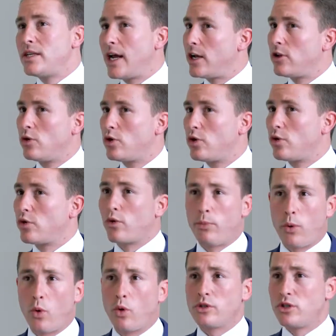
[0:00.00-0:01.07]
Take a look at all the
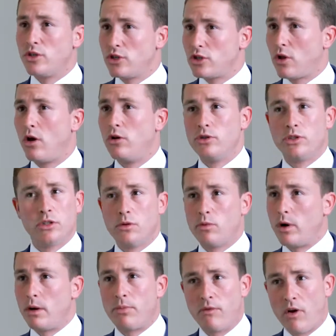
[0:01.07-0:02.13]
reports and disclosures that
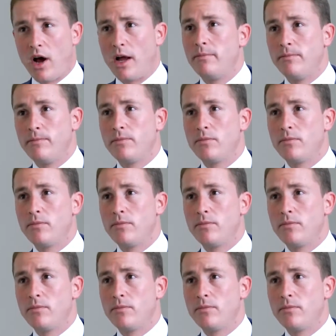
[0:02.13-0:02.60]
we provide.